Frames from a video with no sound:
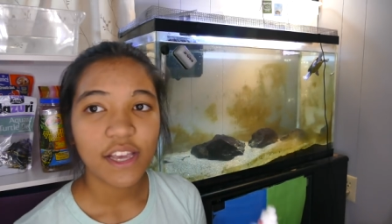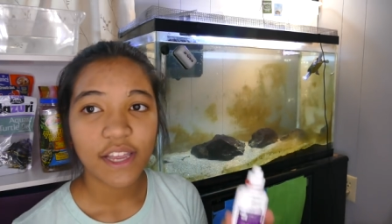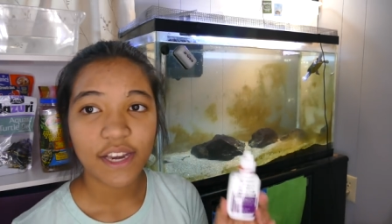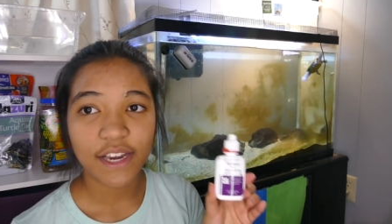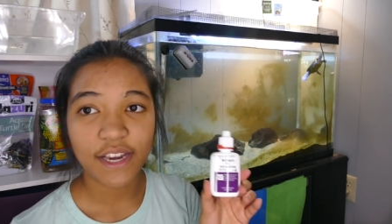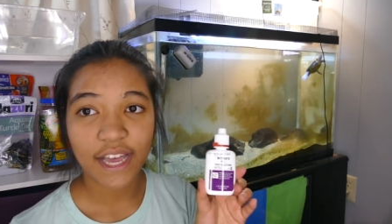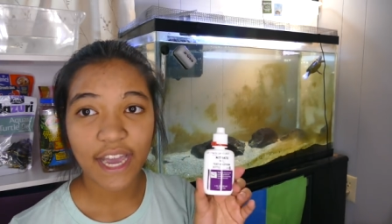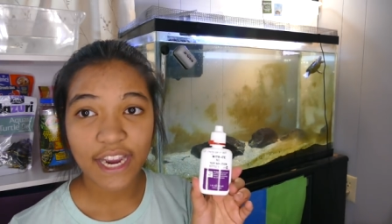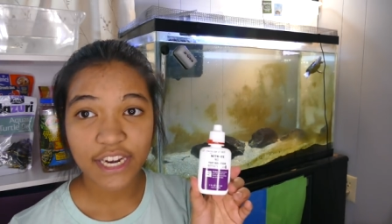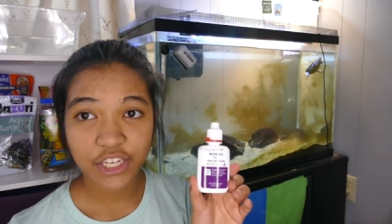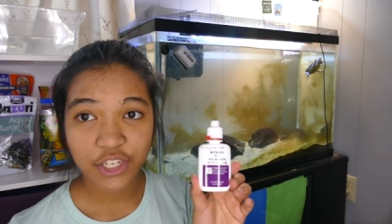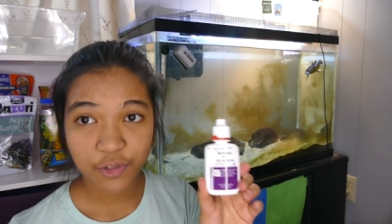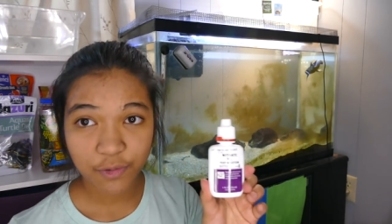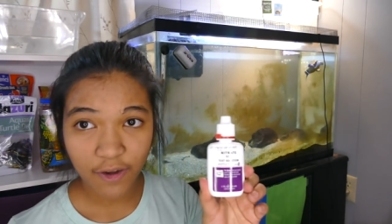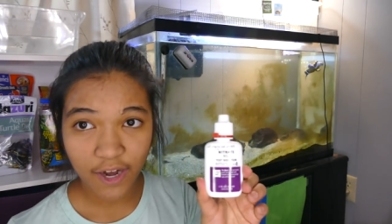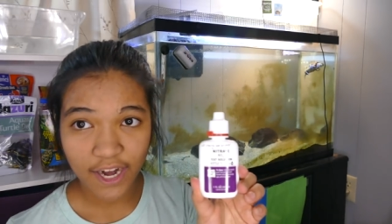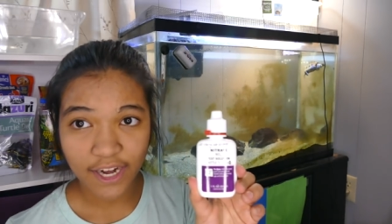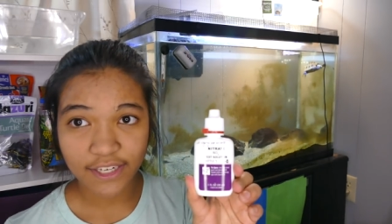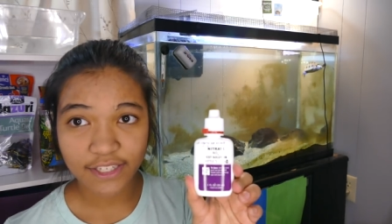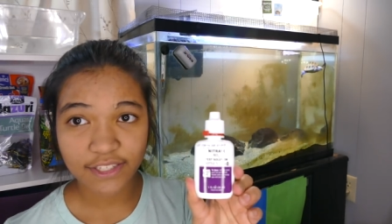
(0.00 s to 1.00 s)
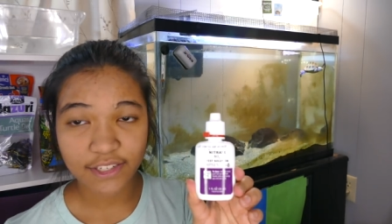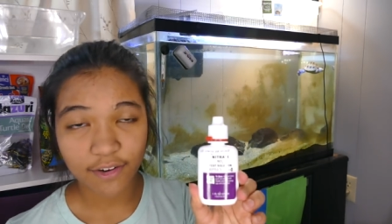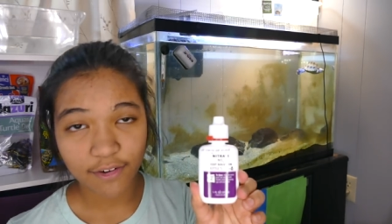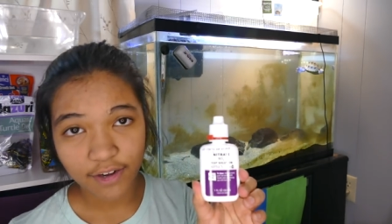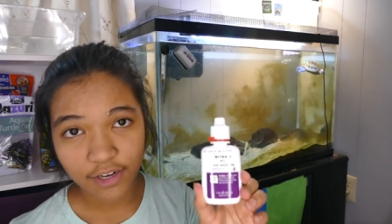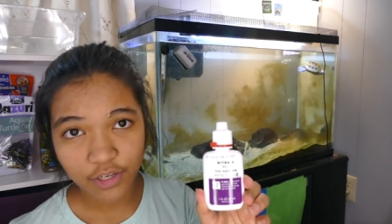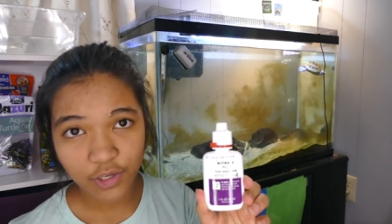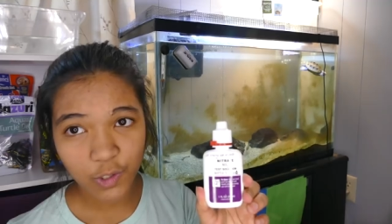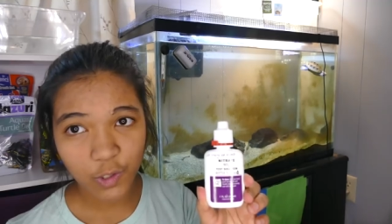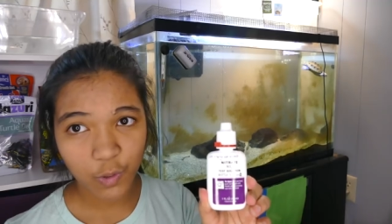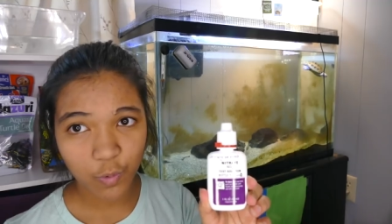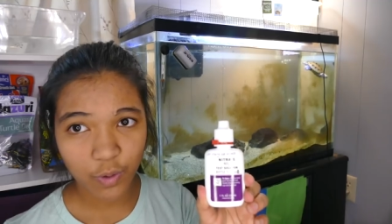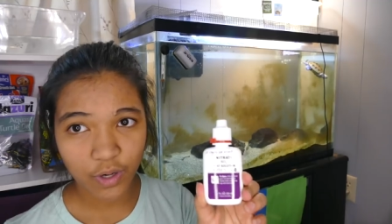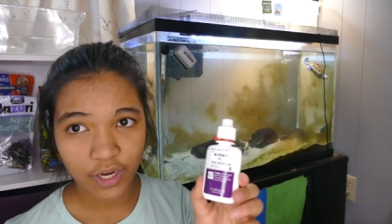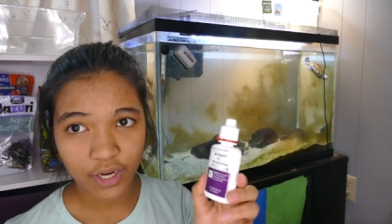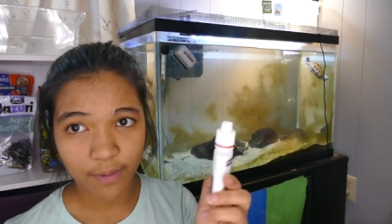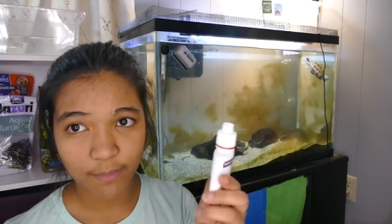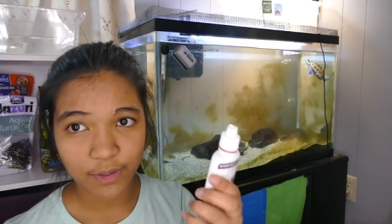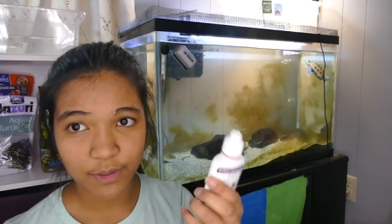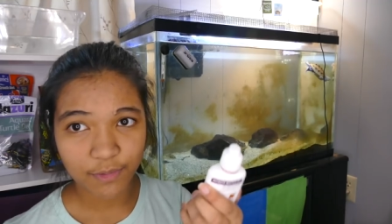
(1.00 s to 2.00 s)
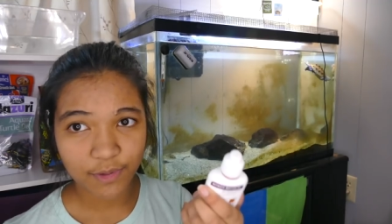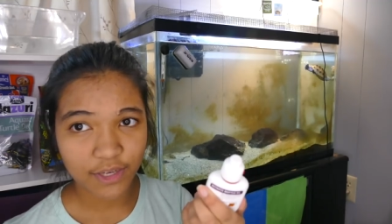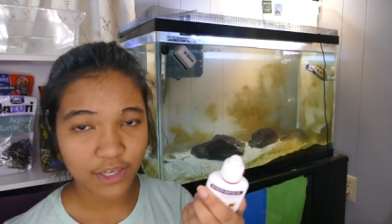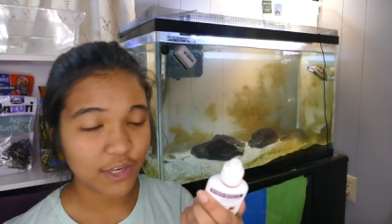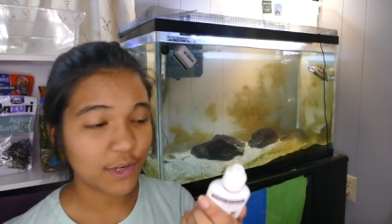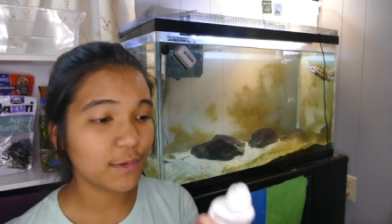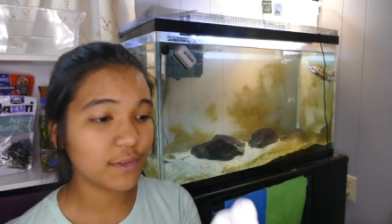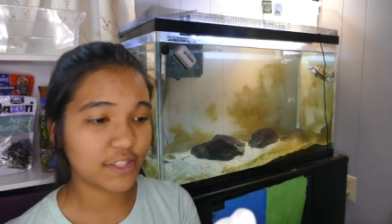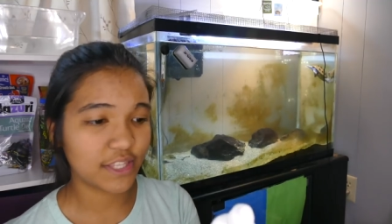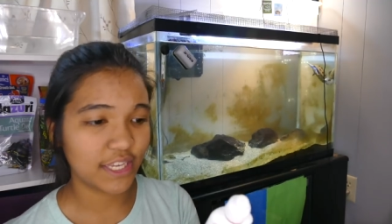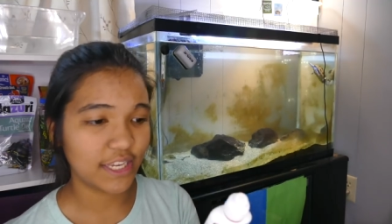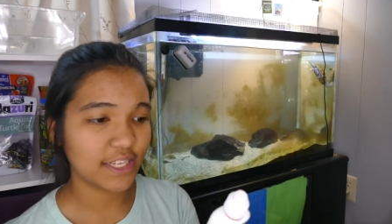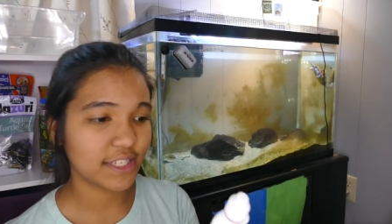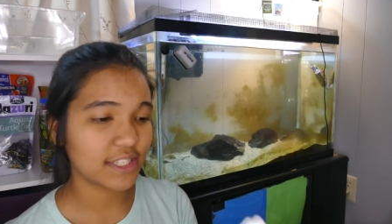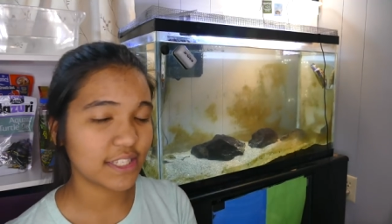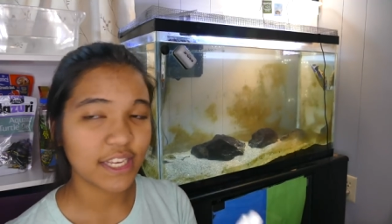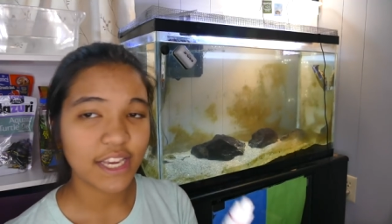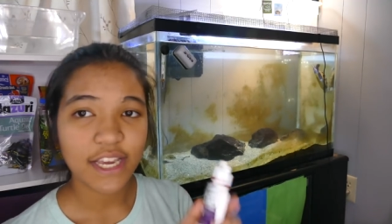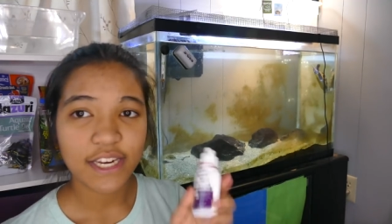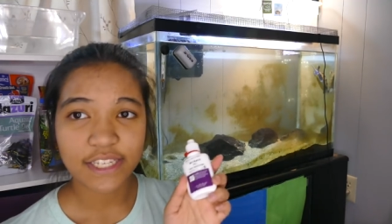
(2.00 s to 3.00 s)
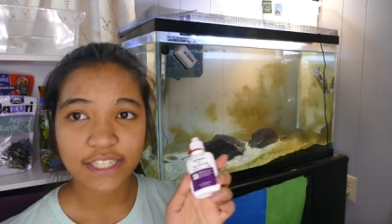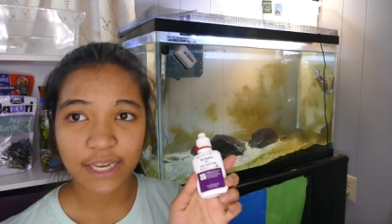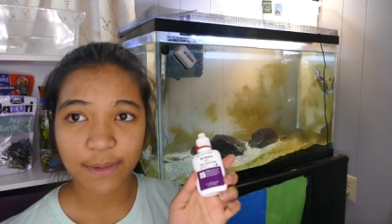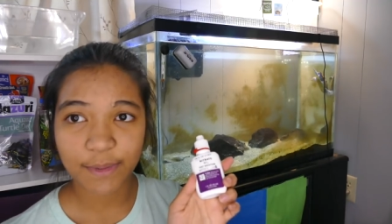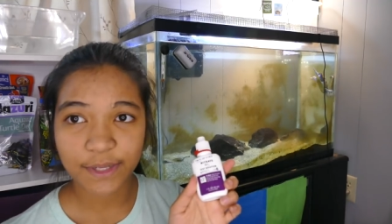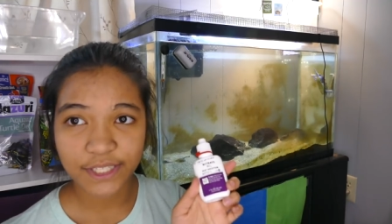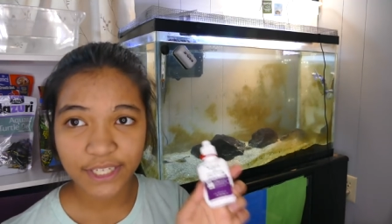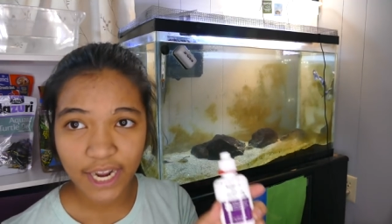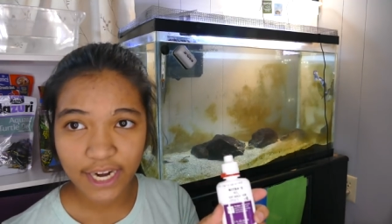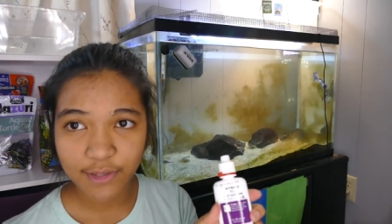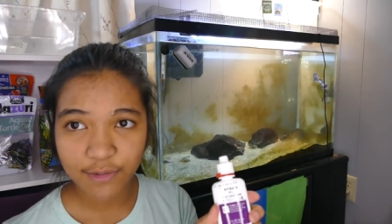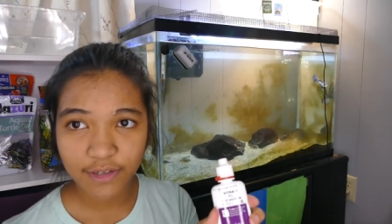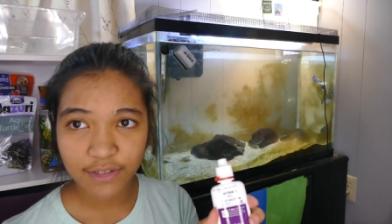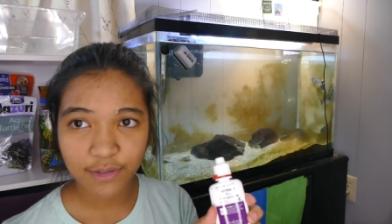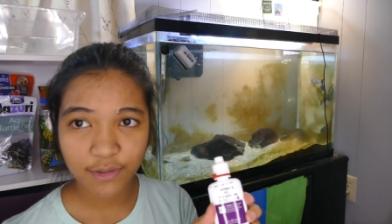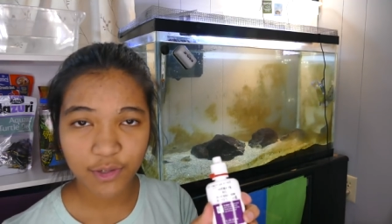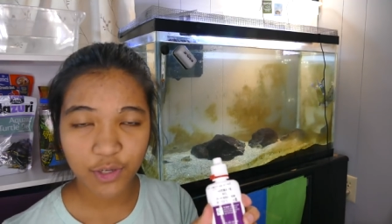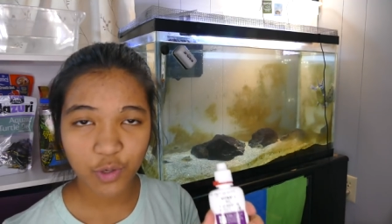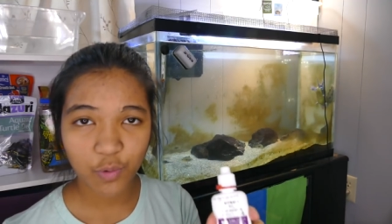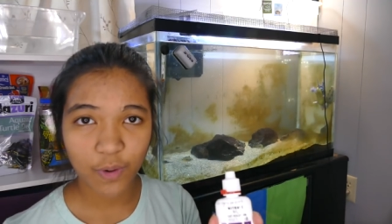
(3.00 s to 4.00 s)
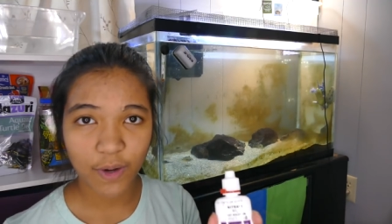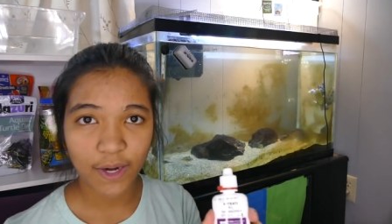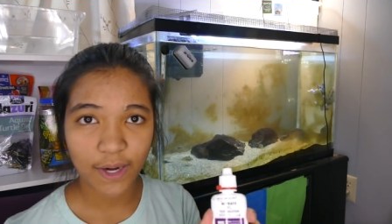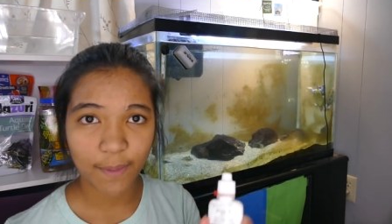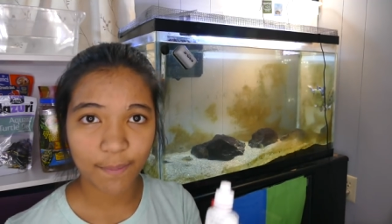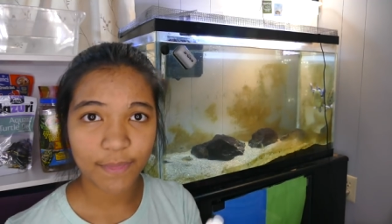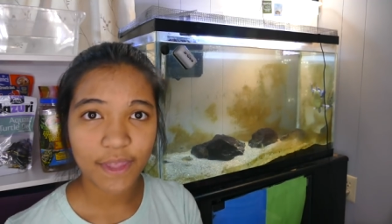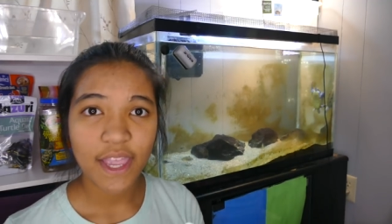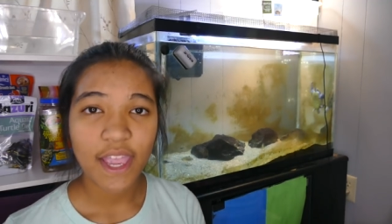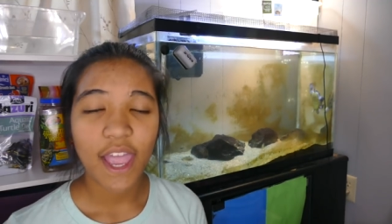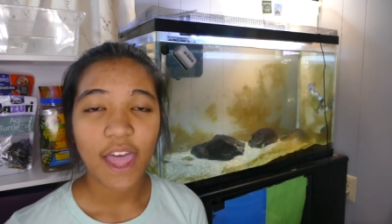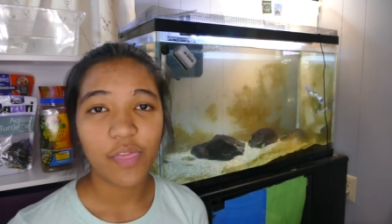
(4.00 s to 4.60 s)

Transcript: nitrates are in your aquarium you can use this to see how much nitrates are in your aquarium